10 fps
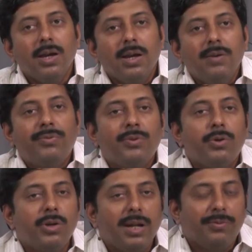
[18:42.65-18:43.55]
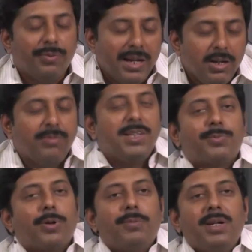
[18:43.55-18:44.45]
If any of these
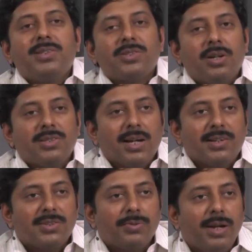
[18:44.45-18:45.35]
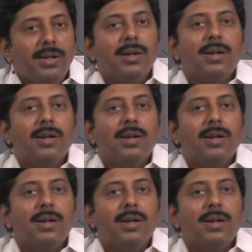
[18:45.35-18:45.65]
properties is not satisfied,